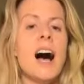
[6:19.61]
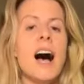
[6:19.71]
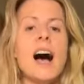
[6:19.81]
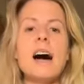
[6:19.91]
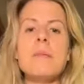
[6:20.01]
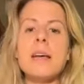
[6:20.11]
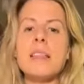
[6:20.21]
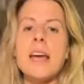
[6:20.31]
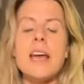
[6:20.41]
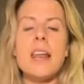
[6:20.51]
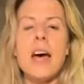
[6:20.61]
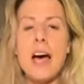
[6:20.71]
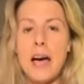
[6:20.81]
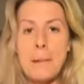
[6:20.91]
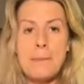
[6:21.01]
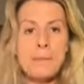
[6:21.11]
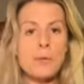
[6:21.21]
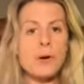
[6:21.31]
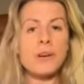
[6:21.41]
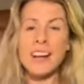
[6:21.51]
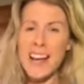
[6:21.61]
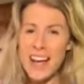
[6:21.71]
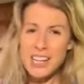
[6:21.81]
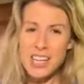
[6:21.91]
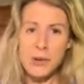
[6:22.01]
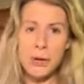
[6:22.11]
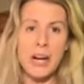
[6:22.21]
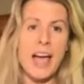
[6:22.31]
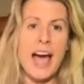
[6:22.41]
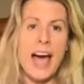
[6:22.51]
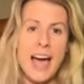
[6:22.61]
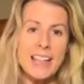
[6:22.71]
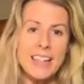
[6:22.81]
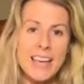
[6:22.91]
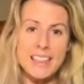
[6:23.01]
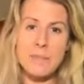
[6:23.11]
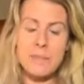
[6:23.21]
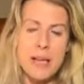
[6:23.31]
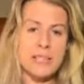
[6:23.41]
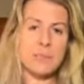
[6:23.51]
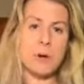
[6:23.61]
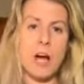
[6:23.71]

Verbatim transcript: Um, and then um, we're gonna actually, we're gonna highlight the men's